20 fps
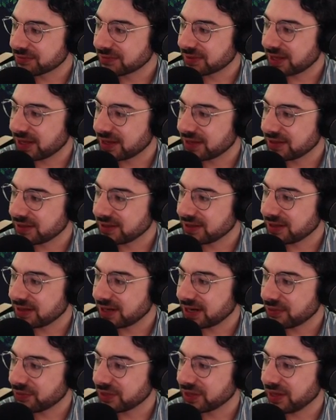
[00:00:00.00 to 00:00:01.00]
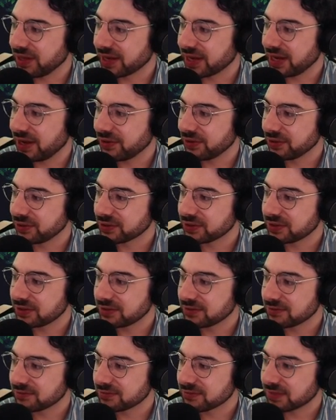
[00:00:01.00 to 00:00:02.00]
and uh, I really like how it
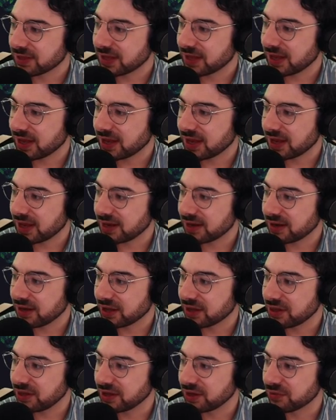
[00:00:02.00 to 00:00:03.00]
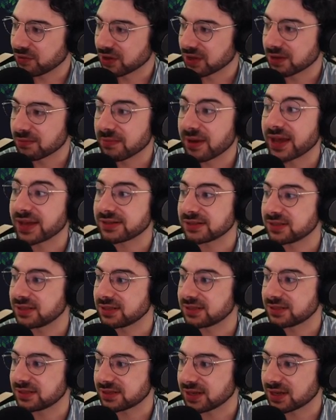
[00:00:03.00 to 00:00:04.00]
looks, and I think it really makes
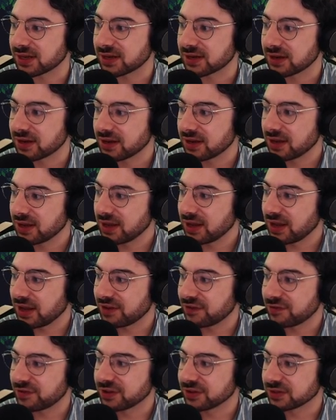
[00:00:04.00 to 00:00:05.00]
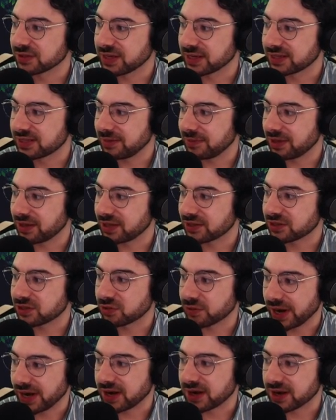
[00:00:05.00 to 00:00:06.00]
this scene and feels like something that's
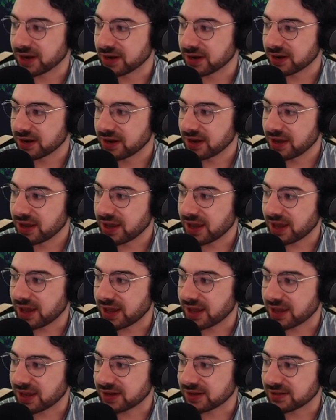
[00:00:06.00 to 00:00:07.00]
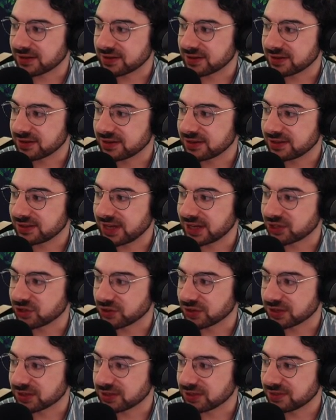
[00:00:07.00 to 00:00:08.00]
threatening and
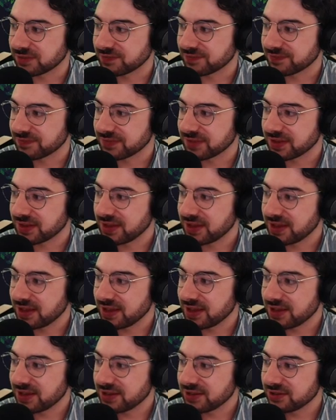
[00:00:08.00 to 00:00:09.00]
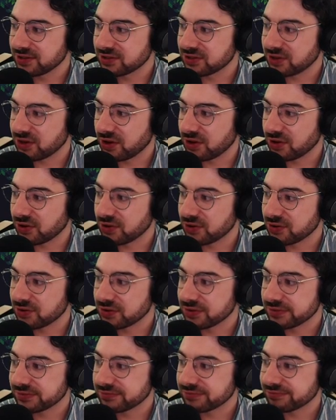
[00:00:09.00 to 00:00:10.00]
dangerous. So
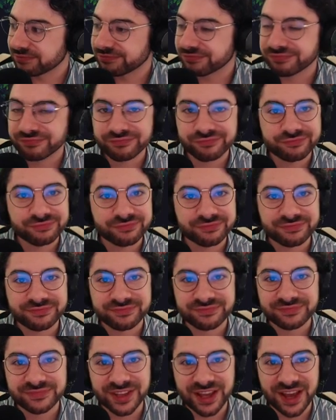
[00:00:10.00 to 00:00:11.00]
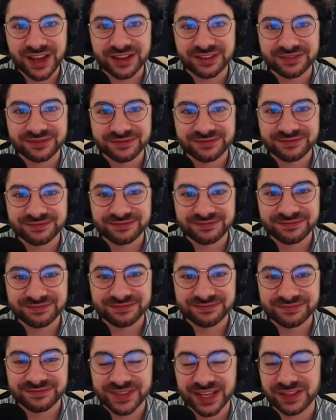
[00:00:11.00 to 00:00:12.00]
yeah,
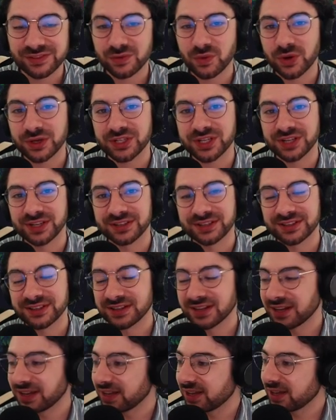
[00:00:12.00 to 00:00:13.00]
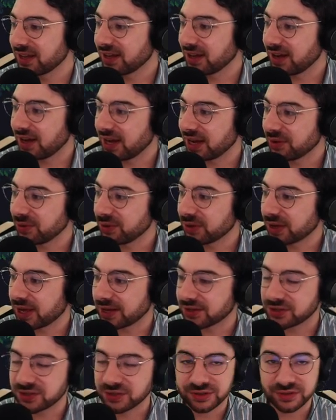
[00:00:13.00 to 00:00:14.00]
thanks for watching. I will
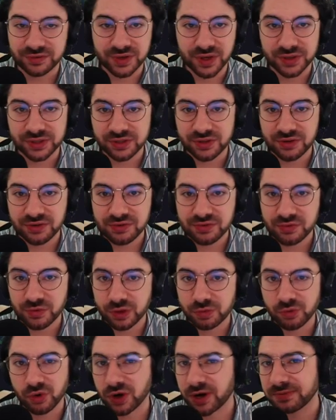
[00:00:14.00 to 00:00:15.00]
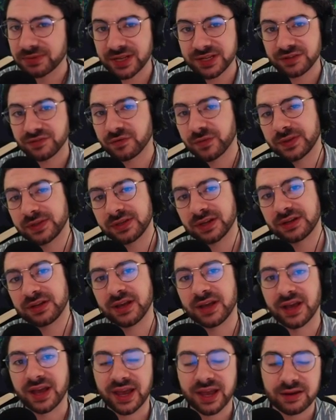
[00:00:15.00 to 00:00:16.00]
catch very soon with more updates from
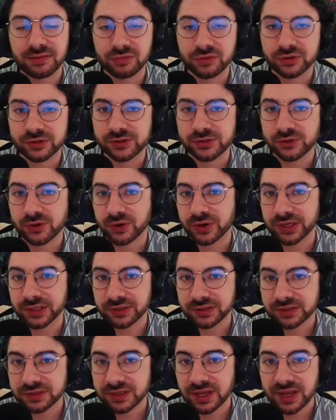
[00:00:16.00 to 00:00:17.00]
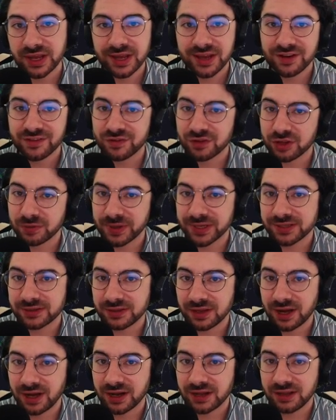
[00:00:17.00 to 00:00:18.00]
Insignia and more tutorials for the
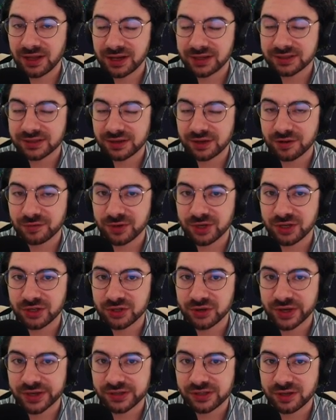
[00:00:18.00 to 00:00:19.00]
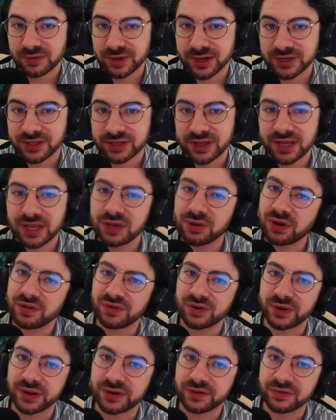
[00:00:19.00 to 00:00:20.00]
pixel art class that you've been enjoying so much. Thank you
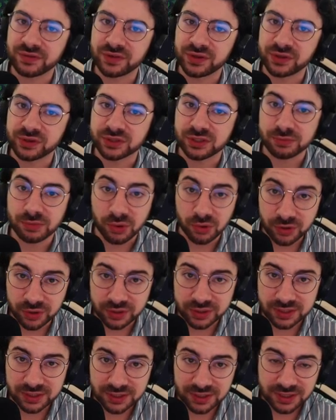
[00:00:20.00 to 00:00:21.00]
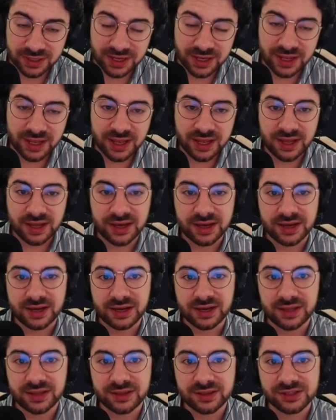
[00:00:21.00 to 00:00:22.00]
everyone for your support.
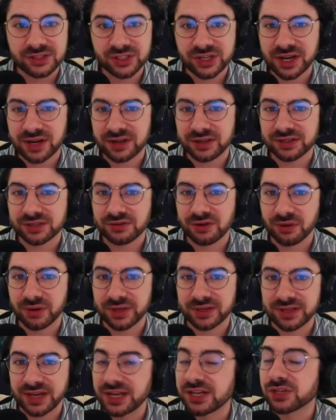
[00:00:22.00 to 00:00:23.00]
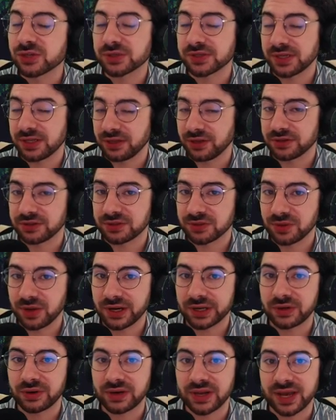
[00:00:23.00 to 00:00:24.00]
Uh, this channel is growing dangerously close to one
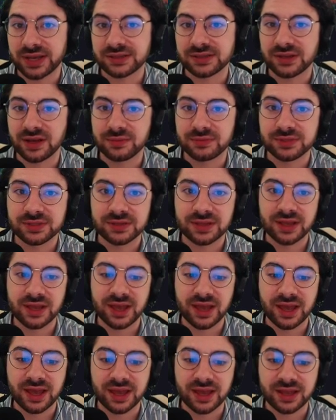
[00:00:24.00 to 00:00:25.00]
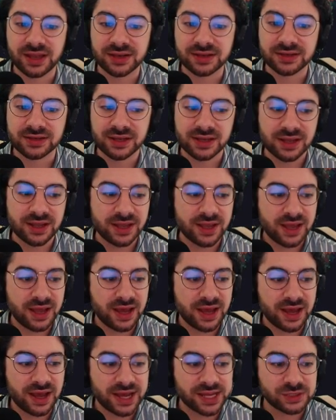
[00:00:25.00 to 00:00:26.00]
hundred K subs, and
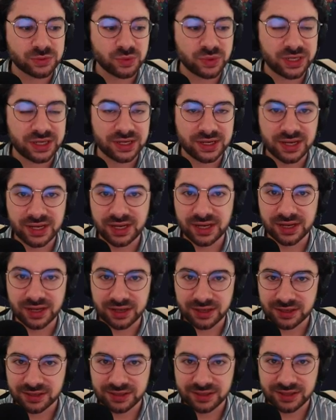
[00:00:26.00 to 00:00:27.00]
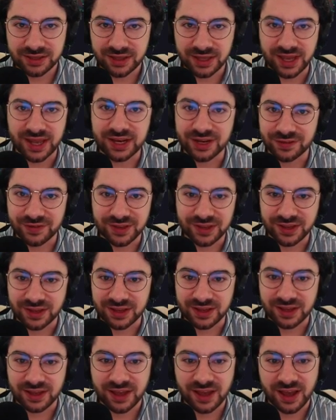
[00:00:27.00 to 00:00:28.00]
uh, as we near the end of the
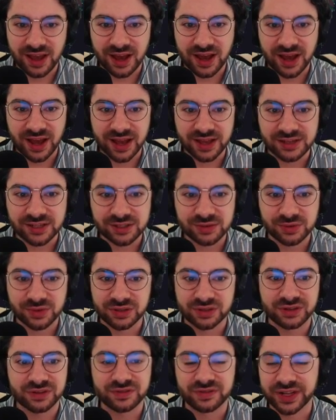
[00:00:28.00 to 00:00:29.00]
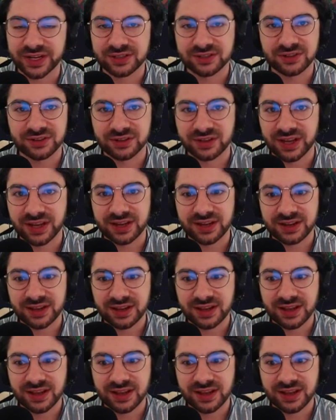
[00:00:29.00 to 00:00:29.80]
year, I just want to reflect on like